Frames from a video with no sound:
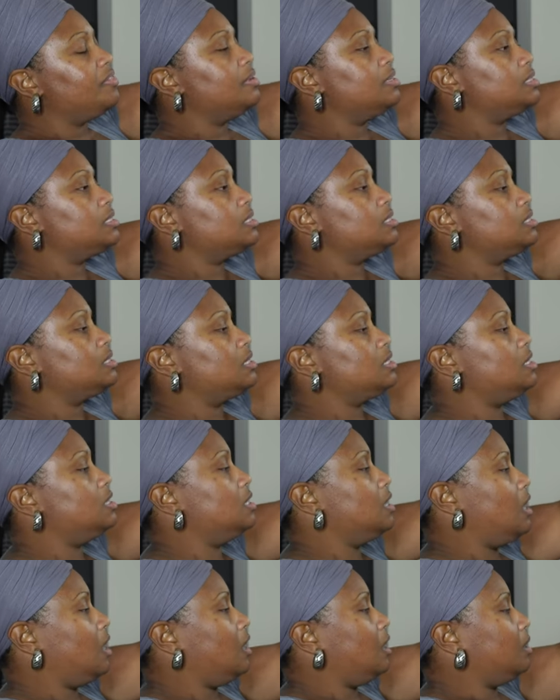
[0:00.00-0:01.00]
this is
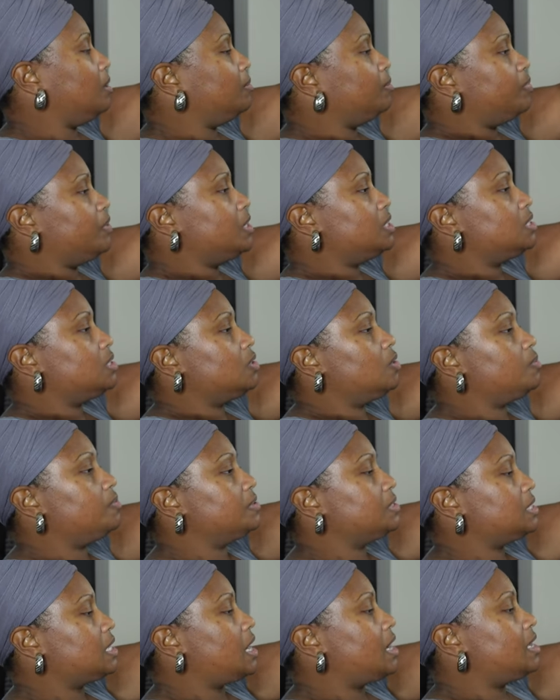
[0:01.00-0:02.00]
the um, Presto
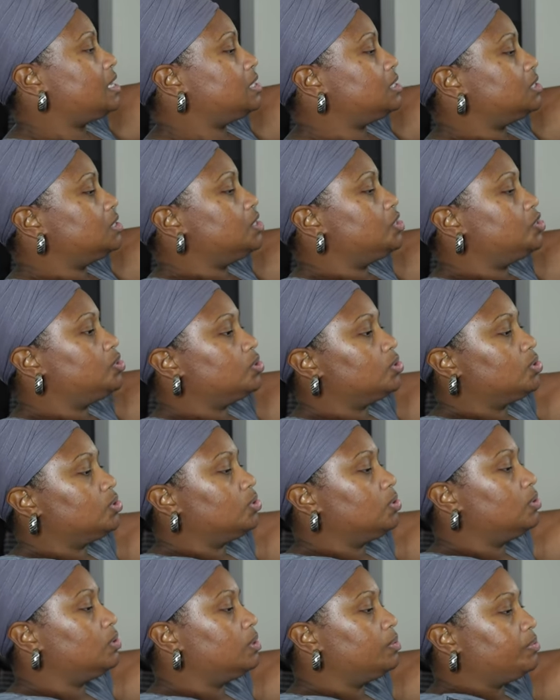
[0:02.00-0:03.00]
Precise
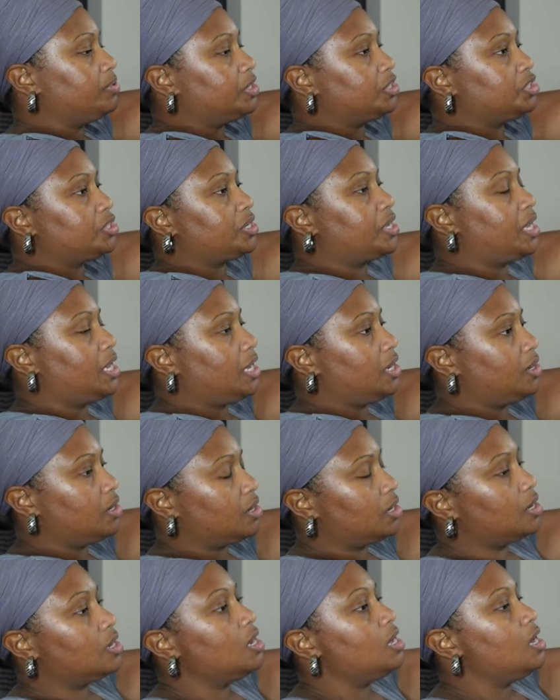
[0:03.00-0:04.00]
Digital Pressure
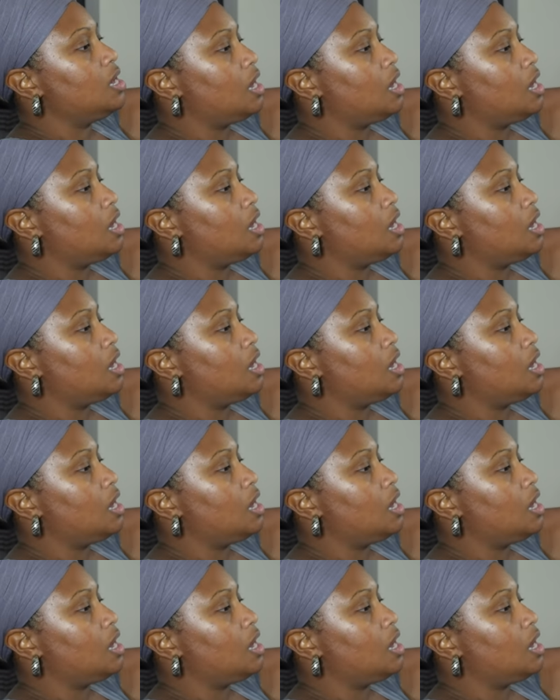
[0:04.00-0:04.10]
Canner.